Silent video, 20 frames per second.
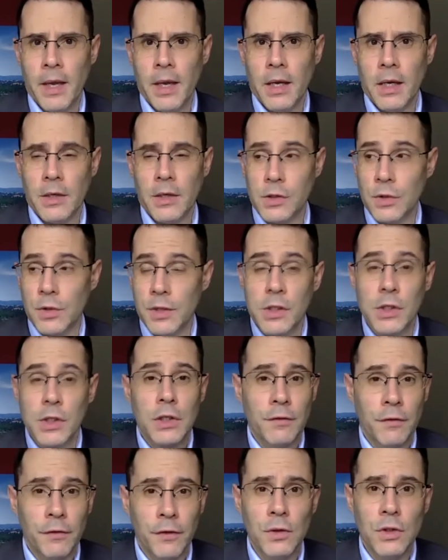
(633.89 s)
So this
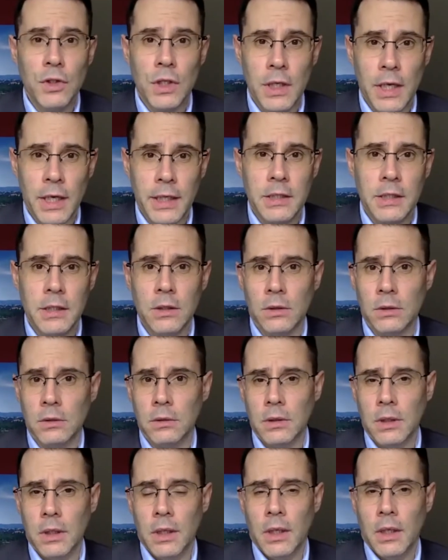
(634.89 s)
Confucian ideal,
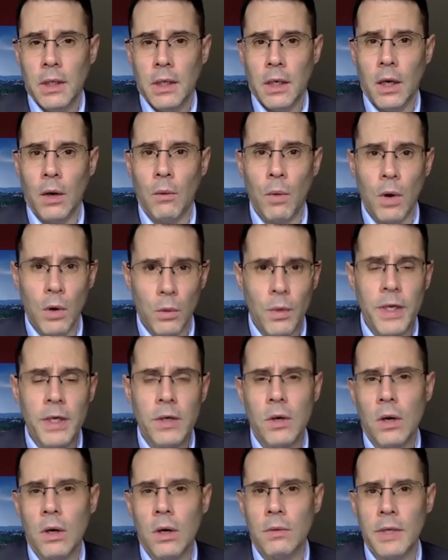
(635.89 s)
what we
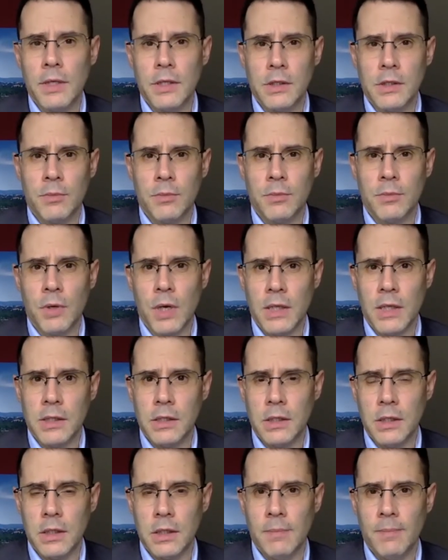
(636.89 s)
call reciprocity,